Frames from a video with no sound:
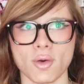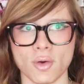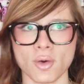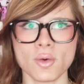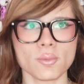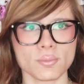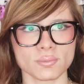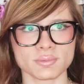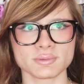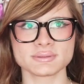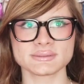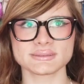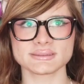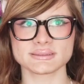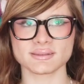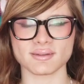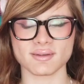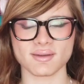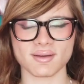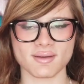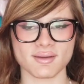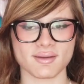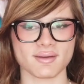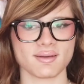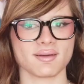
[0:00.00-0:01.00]
owns,
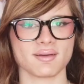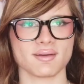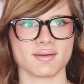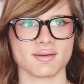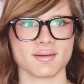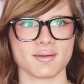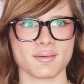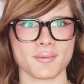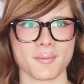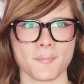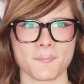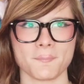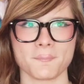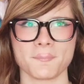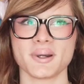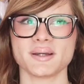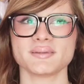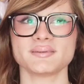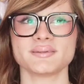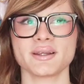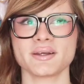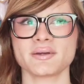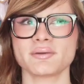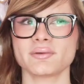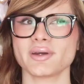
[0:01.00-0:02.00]

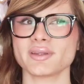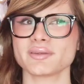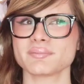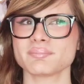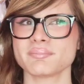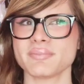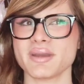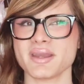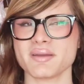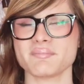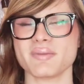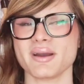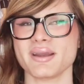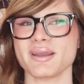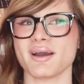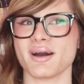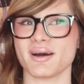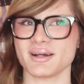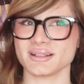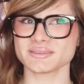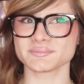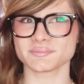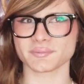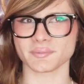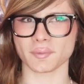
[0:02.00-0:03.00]
but they're not made by
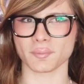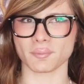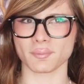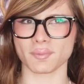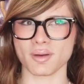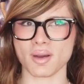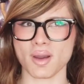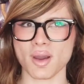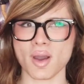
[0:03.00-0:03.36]
Hasbro?